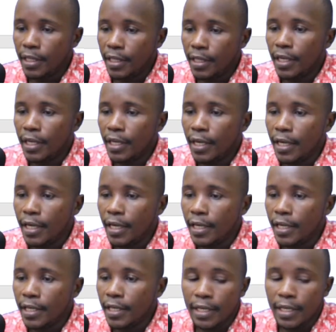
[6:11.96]

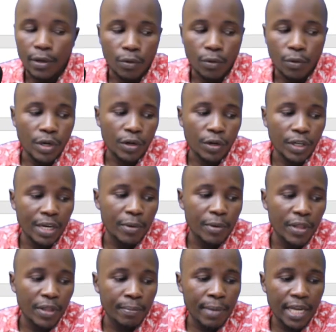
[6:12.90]
when you're talking
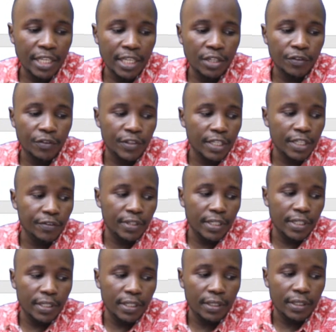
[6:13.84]
about the margin of
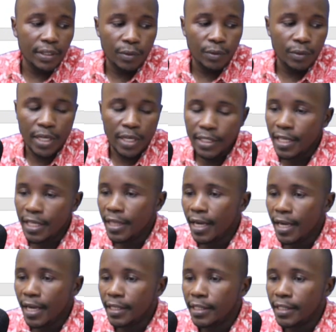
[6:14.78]
safety, we are saying
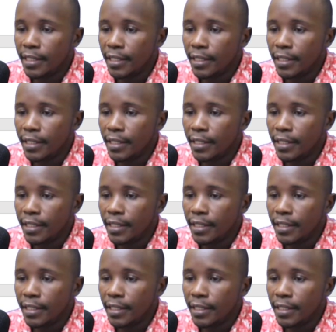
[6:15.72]
that